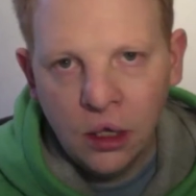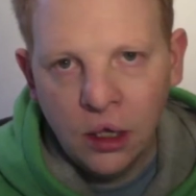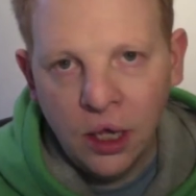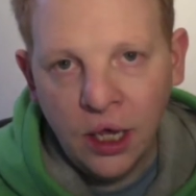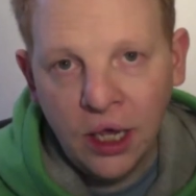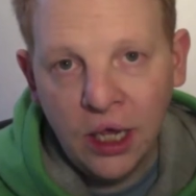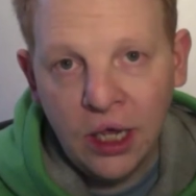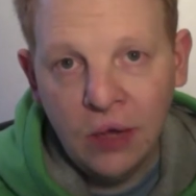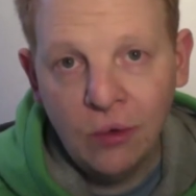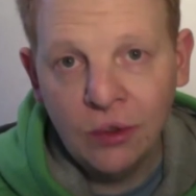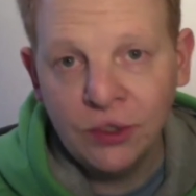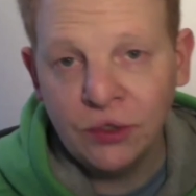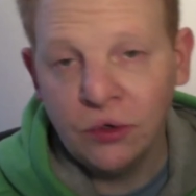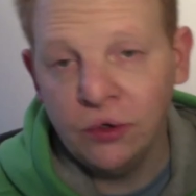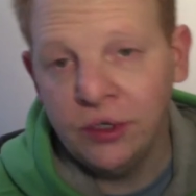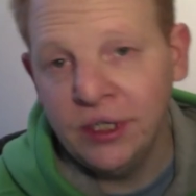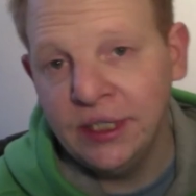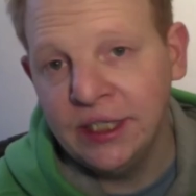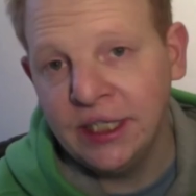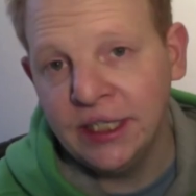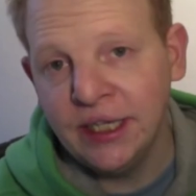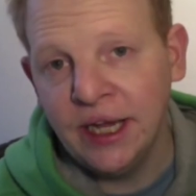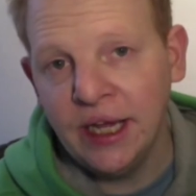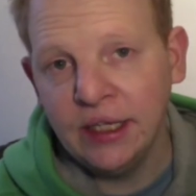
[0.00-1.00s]
Hey, what's going on,
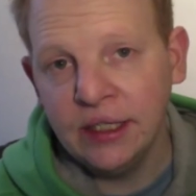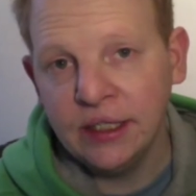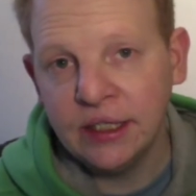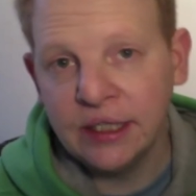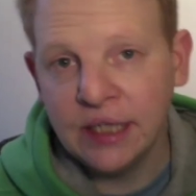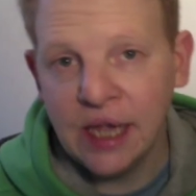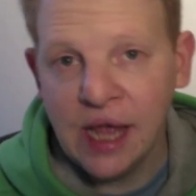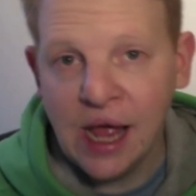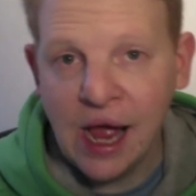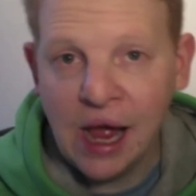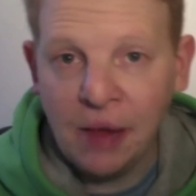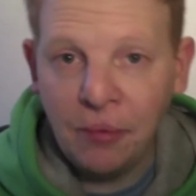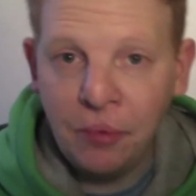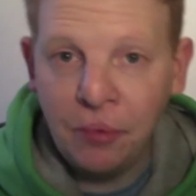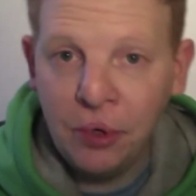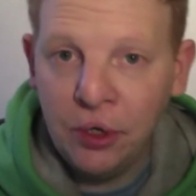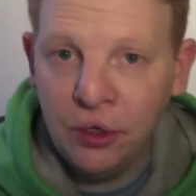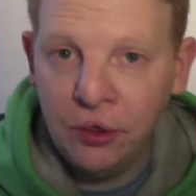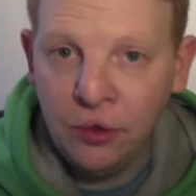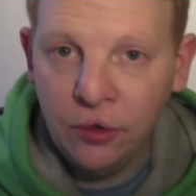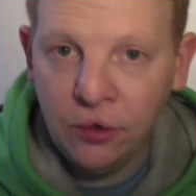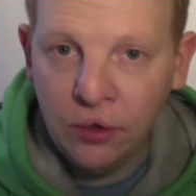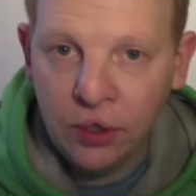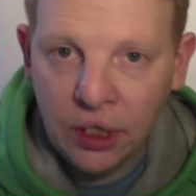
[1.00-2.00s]
internet? Happy
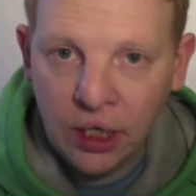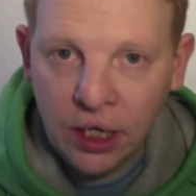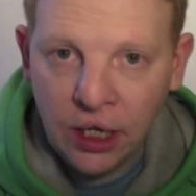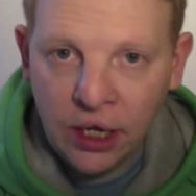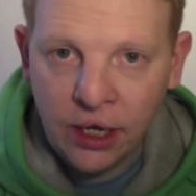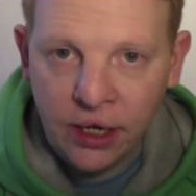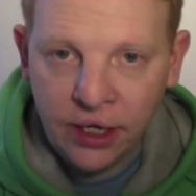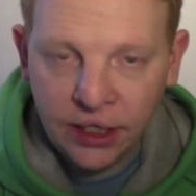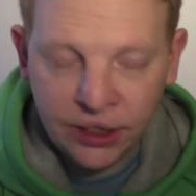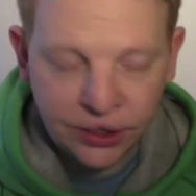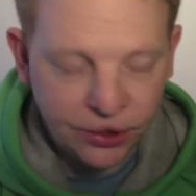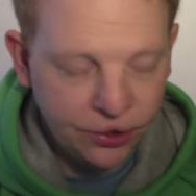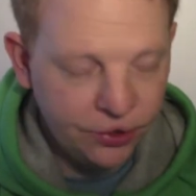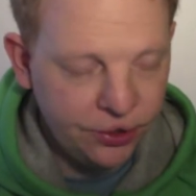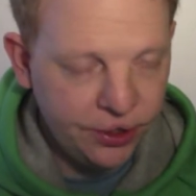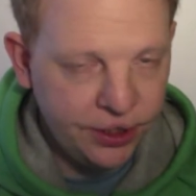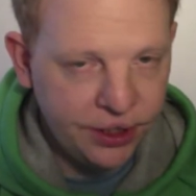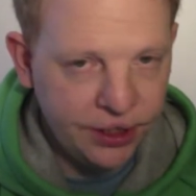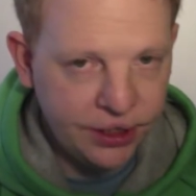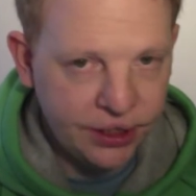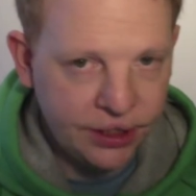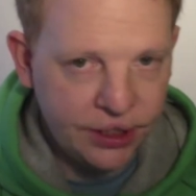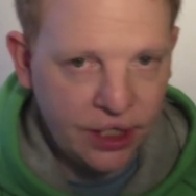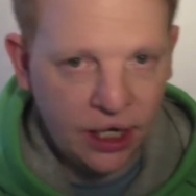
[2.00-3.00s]
New Year. It's New
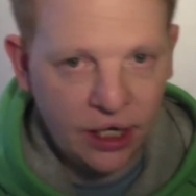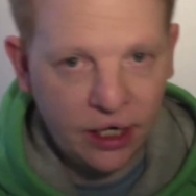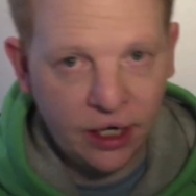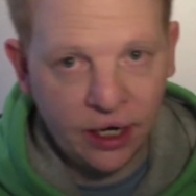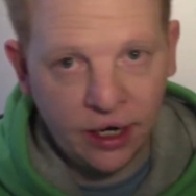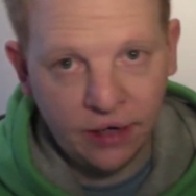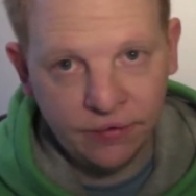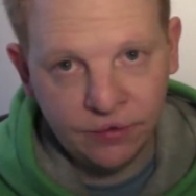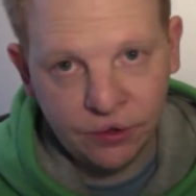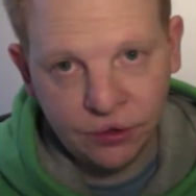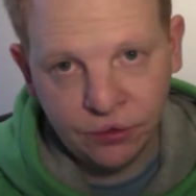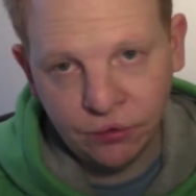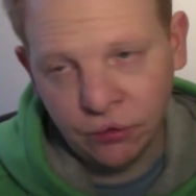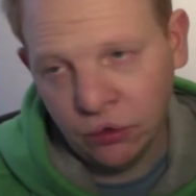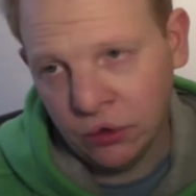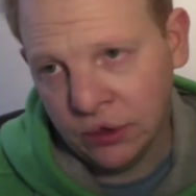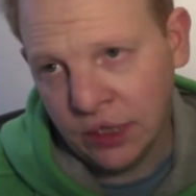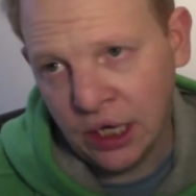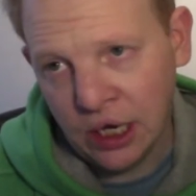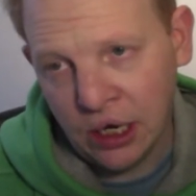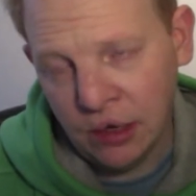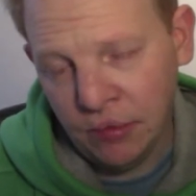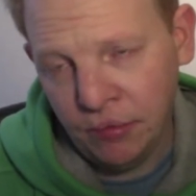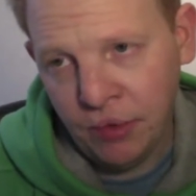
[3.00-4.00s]
Year's Day. I've just rolled
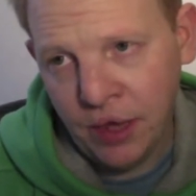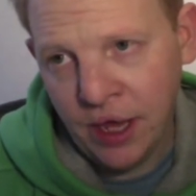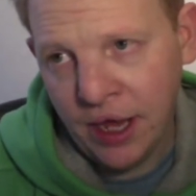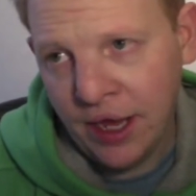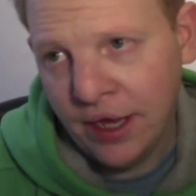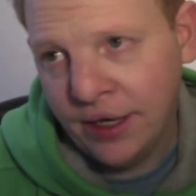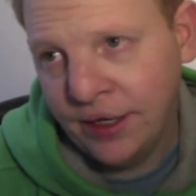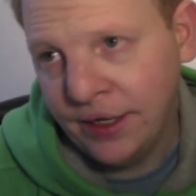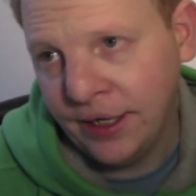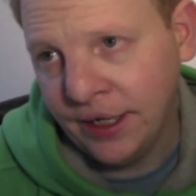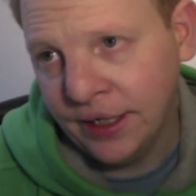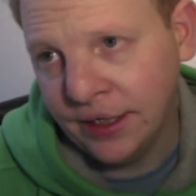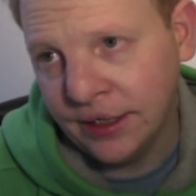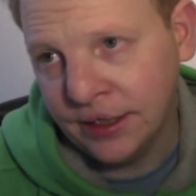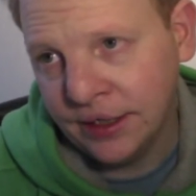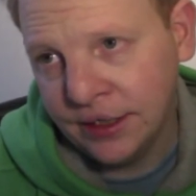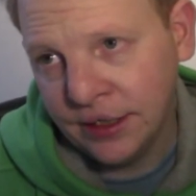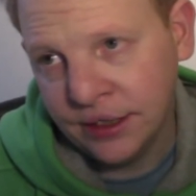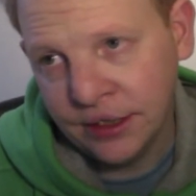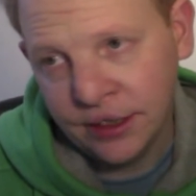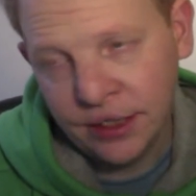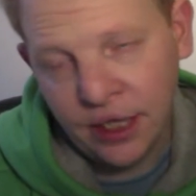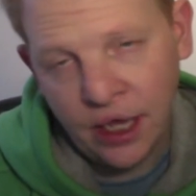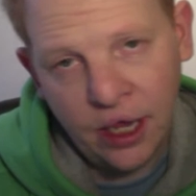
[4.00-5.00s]
out of bed.
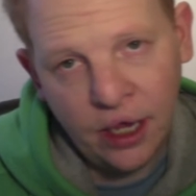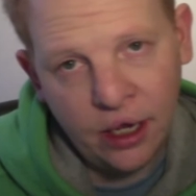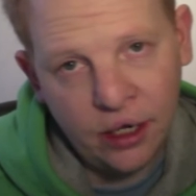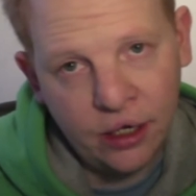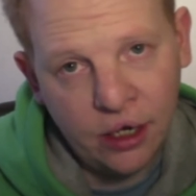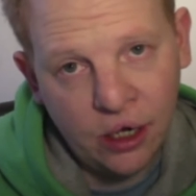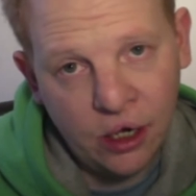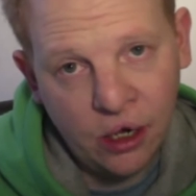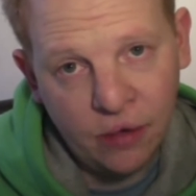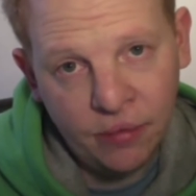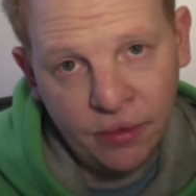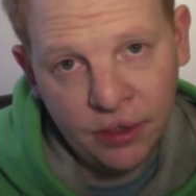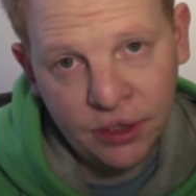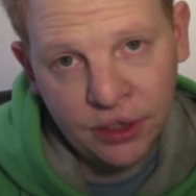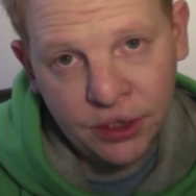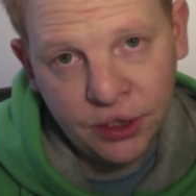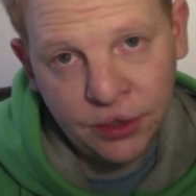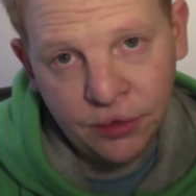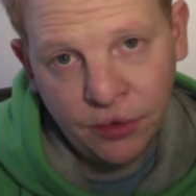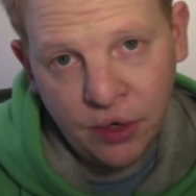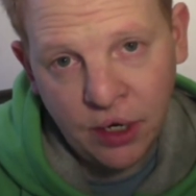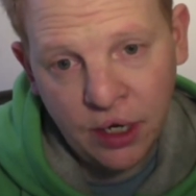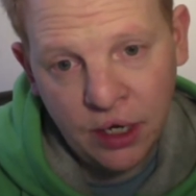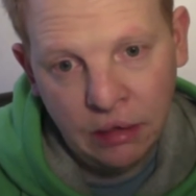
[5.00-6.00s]
It's
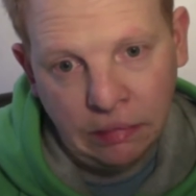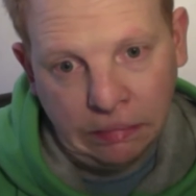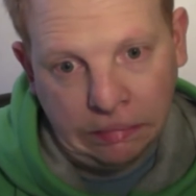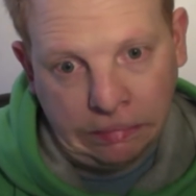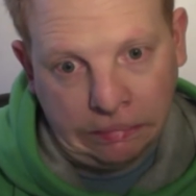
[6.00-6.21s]
3:30.